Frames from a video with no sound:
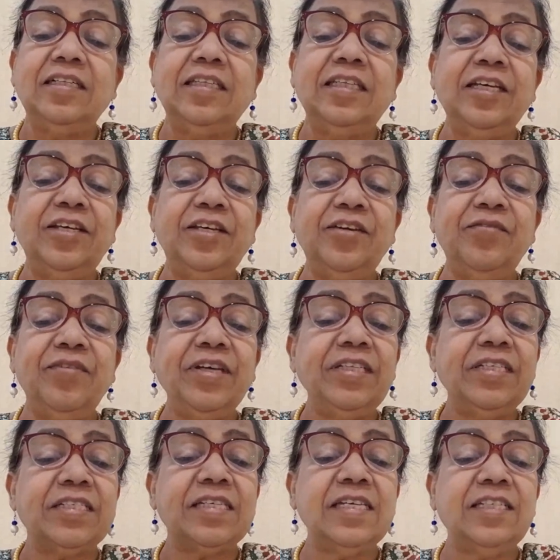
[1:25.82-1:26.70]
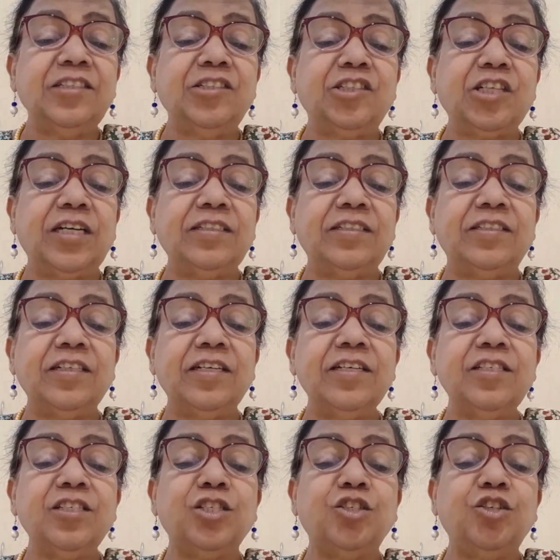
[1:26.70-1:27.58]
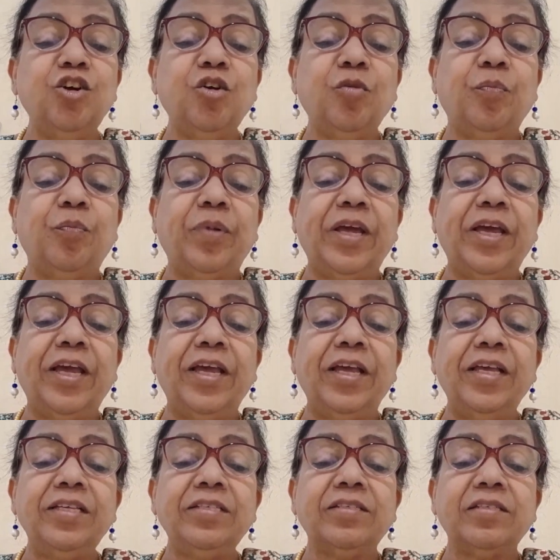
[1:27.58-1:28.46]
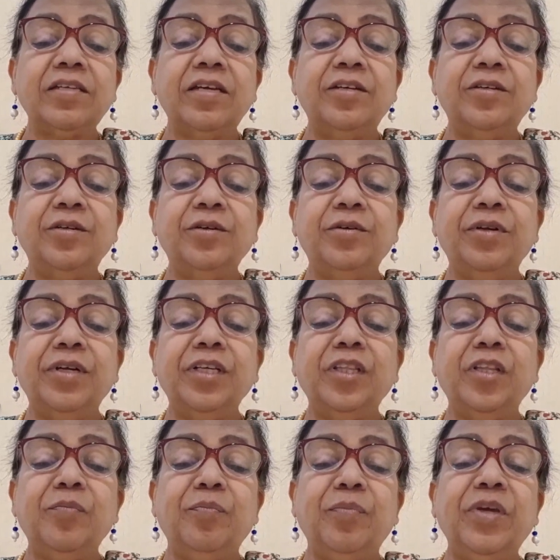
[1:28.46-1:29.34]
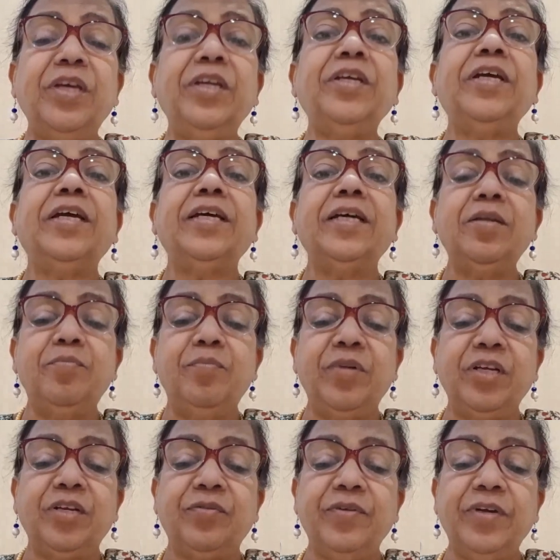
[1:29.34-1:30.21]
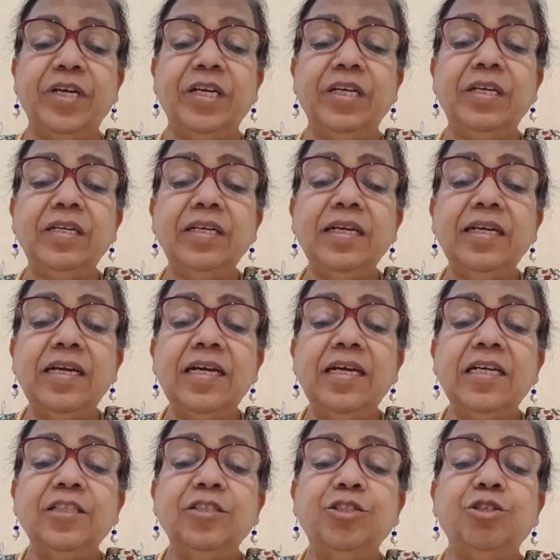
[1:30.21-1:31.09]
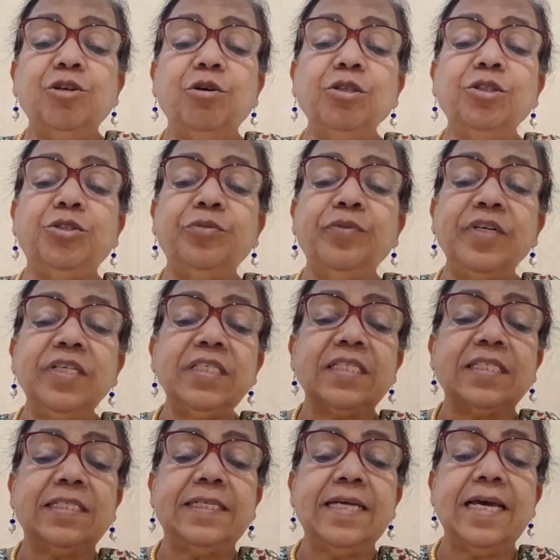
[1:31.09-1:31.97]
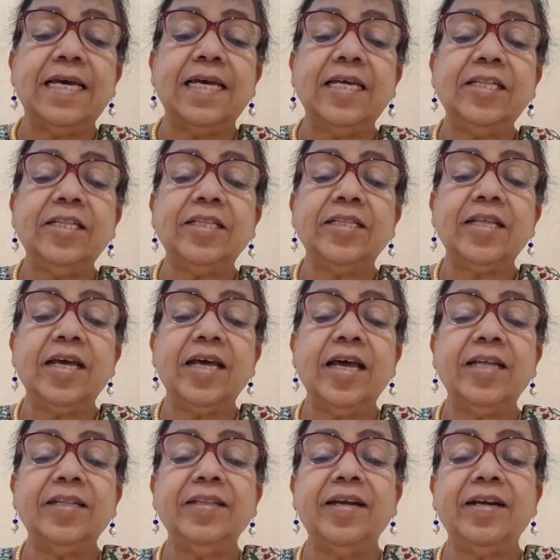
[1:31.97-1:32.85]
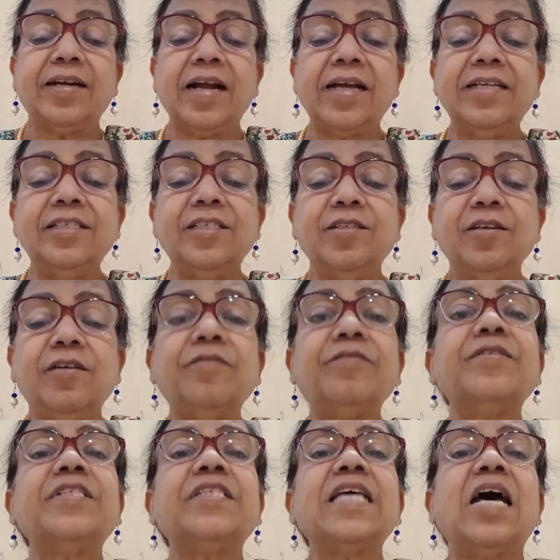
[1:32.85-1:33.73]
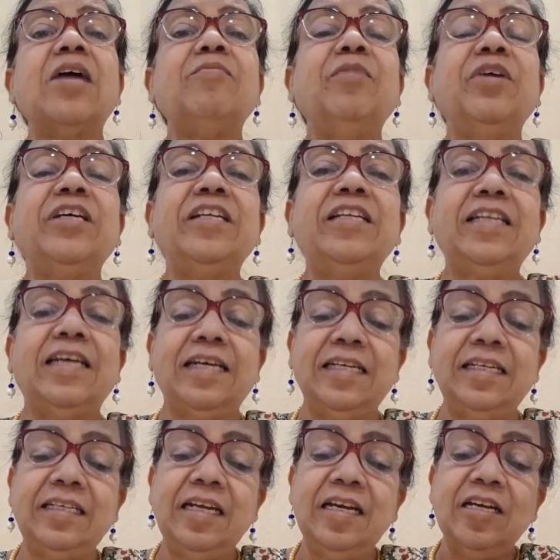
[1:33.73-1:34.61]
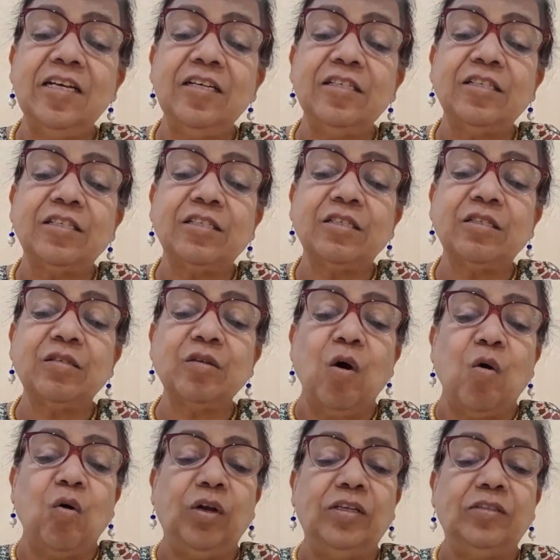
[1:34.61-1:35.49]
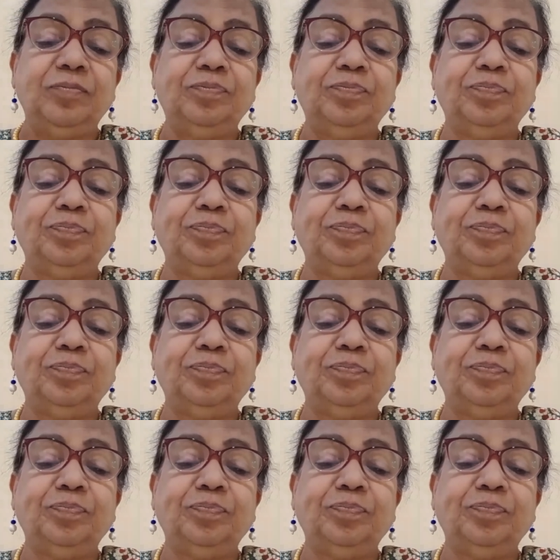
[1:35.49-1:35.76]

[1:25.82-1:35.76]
The events in Judges took place during the period between Joshua's death and the rise of Samuel and Saul.